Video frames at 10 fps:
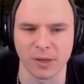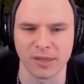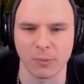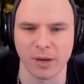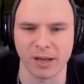That
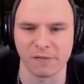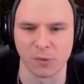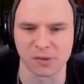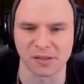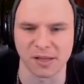way I
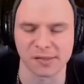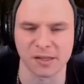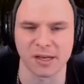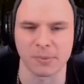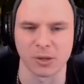force the last guy
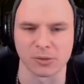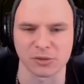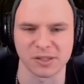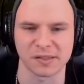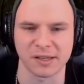to be
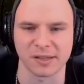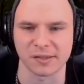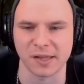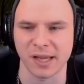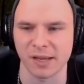altruistic and
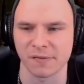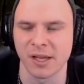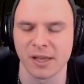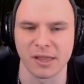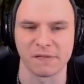save.
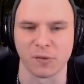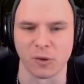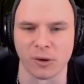Therefore,